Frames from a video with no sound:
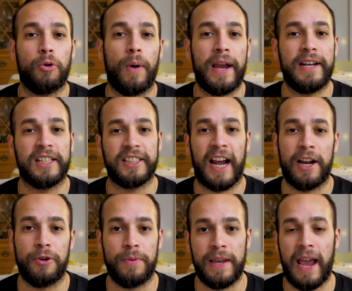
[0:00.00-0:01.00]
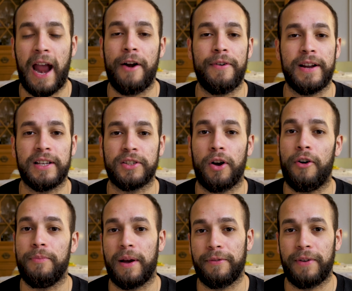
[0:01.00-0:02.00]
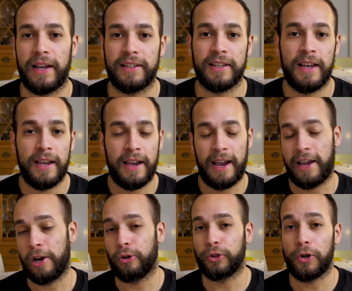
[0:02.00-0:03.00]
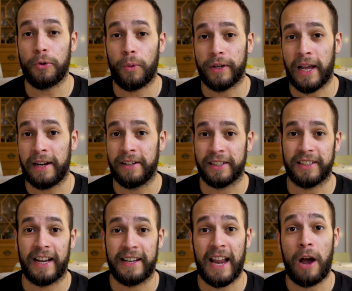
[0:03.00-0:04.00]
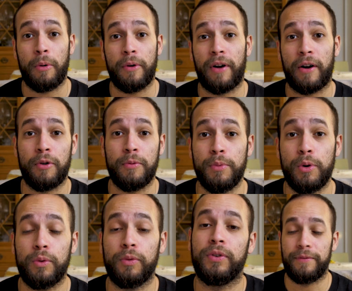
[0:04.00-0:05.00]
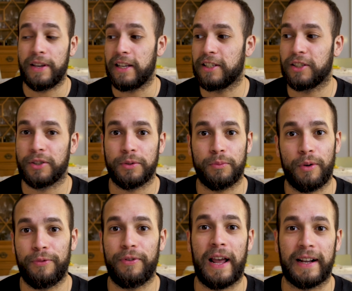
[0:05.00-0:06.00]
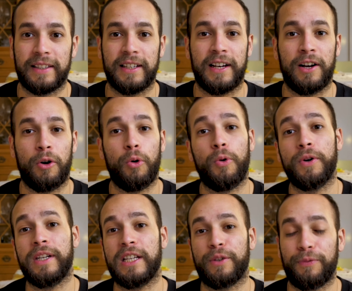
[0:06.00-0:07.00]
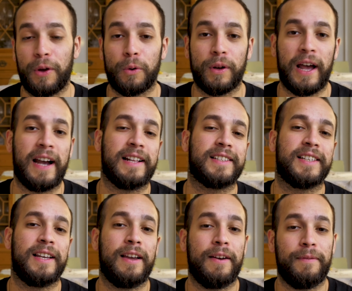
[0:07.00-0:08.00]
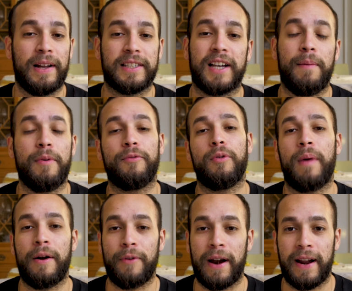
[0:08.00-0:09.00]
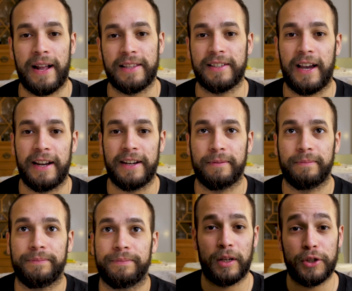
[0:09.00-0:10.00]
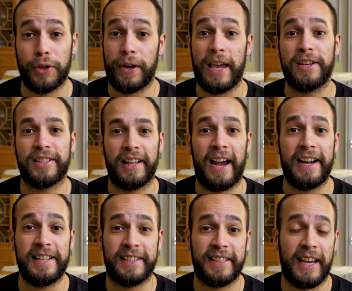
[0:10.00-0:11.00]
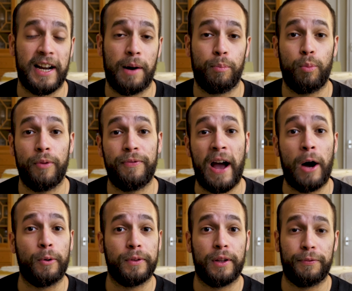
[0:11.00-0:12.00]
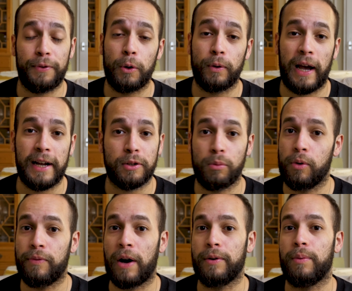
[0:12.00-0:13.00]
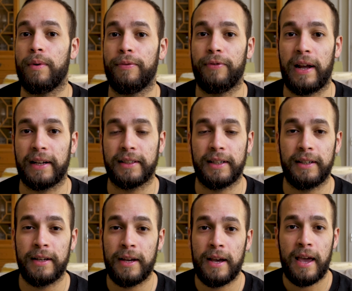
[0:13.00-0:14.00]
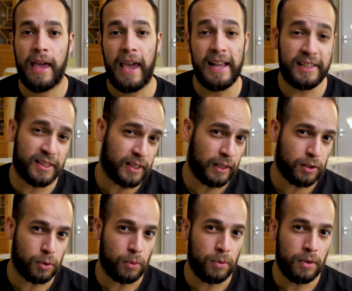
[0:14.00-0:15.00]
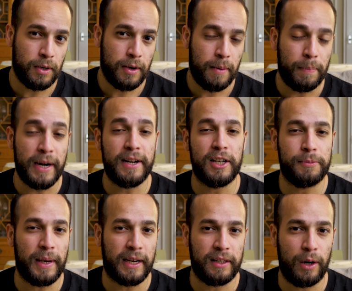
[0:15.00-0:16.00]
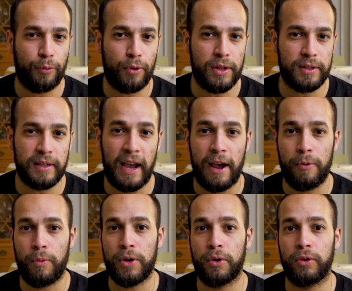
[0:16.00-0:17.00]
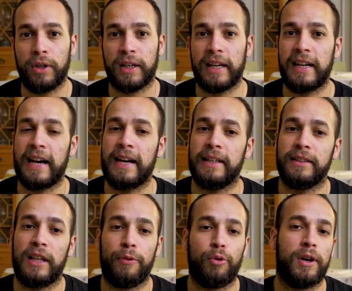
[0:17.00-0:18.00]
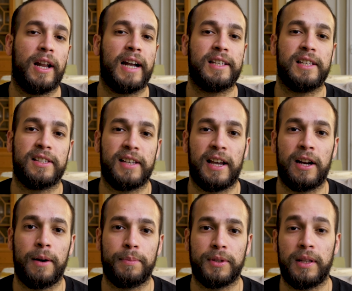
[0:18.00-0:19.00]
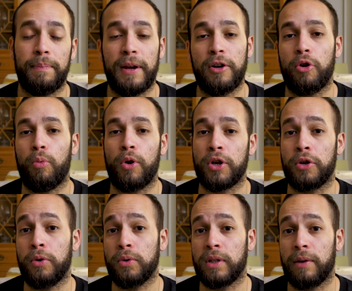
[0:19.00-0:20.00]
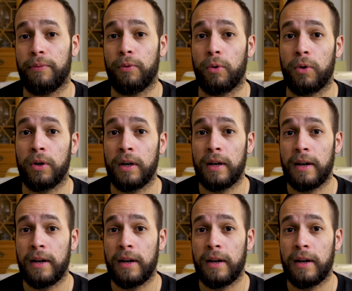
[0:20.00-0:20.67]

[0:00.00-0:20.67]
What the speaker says: away the shadowy areas of my face. And I'll show you what that looks like now if I remove this reflector or this fill light that's coming from my right hand side. So here's the lighting setup without the fill light or without the reflector. It's subtle, but it does make a difference. And when you're looking at different lighting setups, depending on what you're using it for,